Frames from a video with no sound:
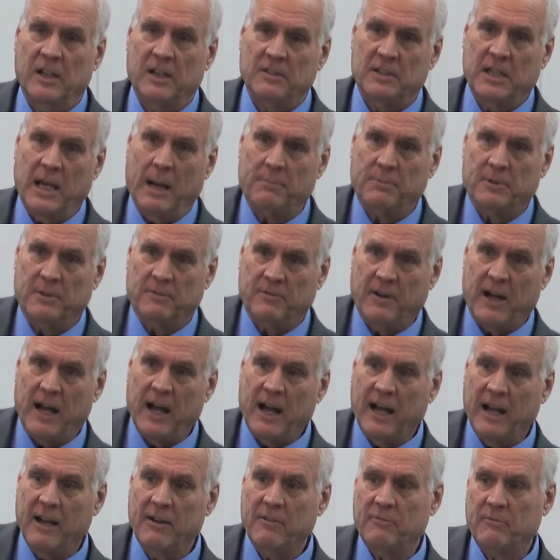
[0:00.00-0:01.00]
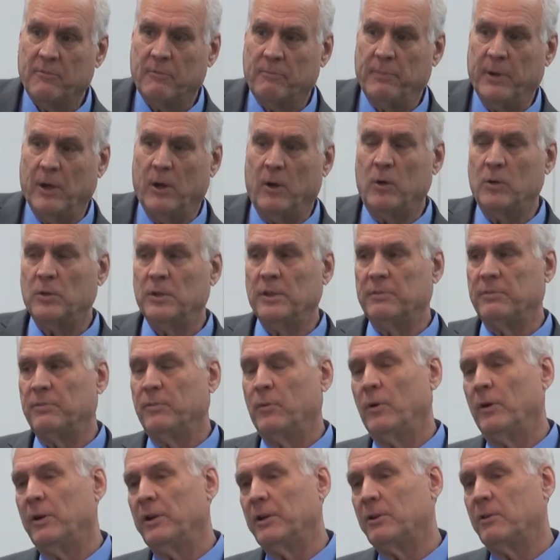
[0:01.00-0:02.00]
chapter 5 Behold, if
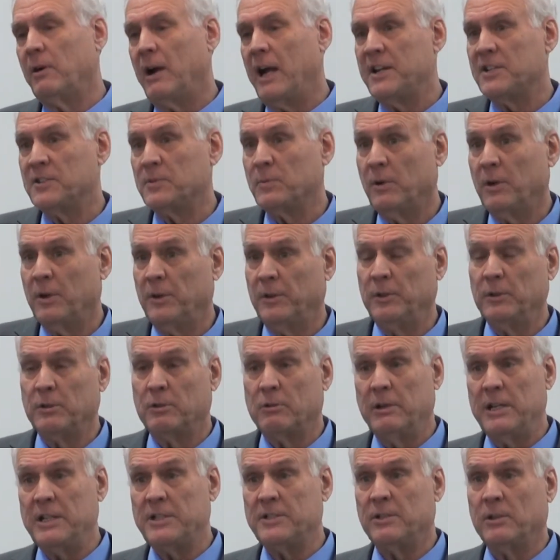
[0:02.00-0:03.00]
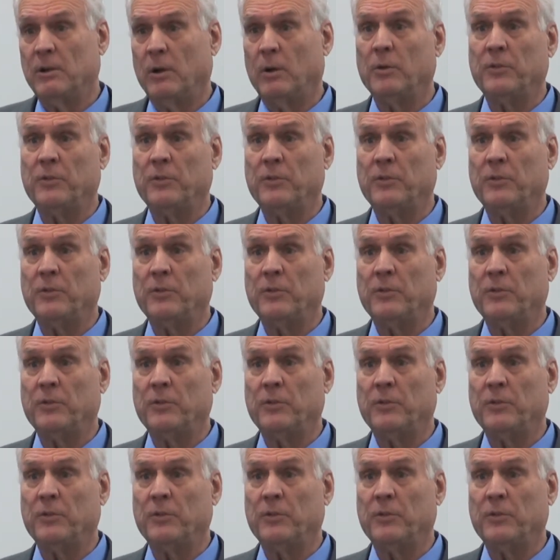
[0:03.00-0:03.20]
we're in Christ, we're a new creature.